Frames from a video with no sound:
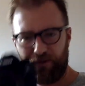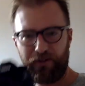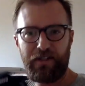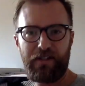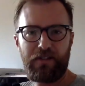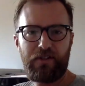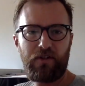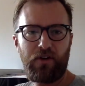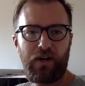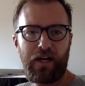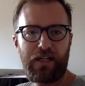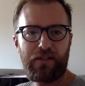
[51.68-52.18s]

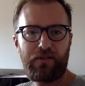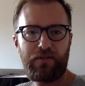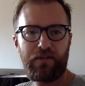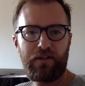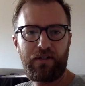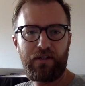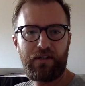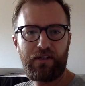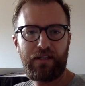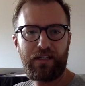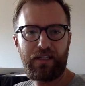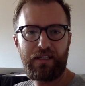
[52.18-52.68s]
these
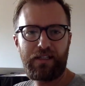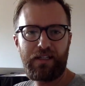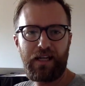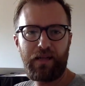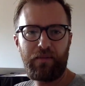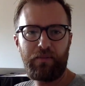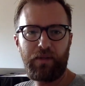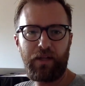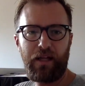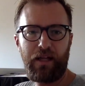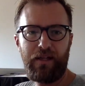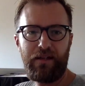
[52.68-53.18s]
transfers can
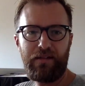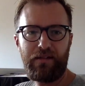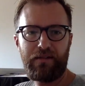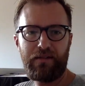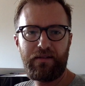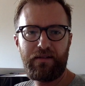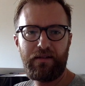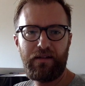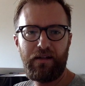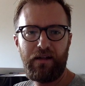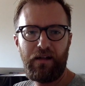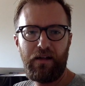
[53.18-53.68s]
take
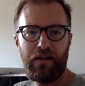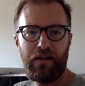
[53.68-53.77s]
place.